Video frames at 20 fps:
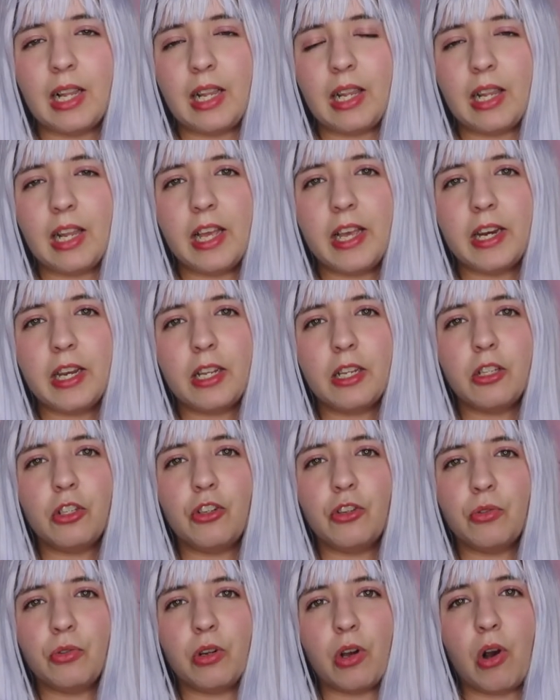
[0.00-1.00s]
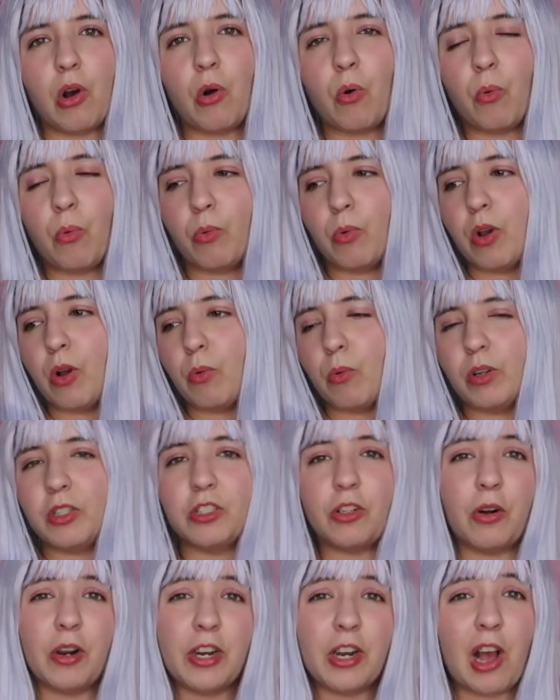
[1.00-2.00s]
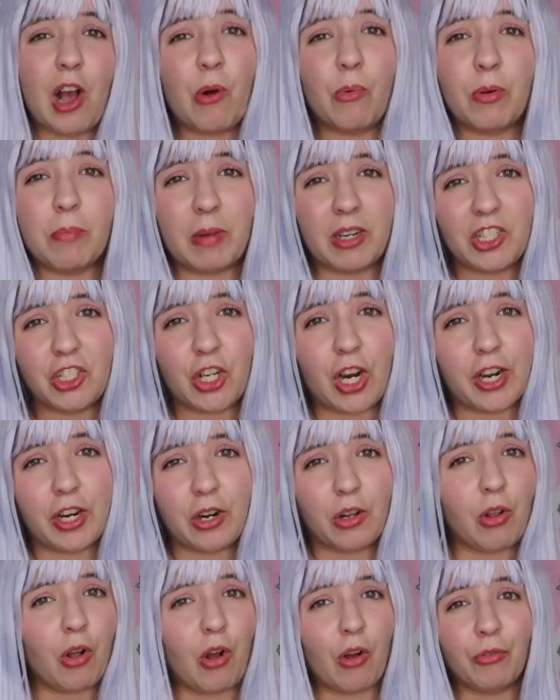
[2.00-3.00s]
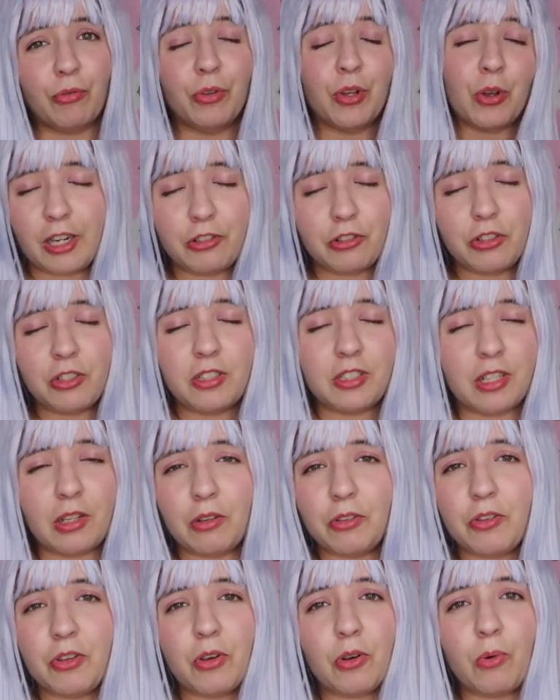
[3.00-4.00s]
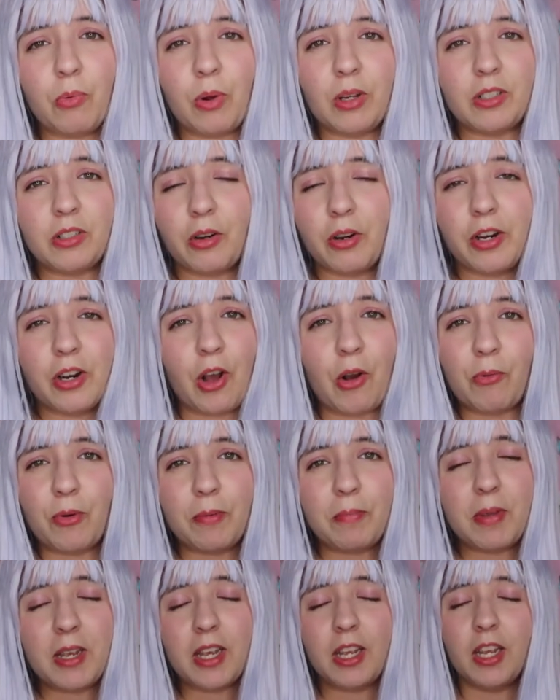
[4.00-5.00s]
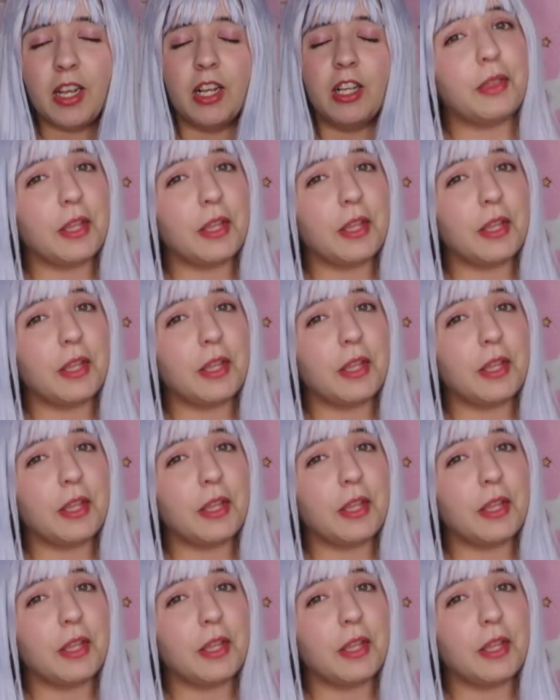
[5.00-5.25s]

letting you know what's going on with my channel, or I just tell you what's going on with me.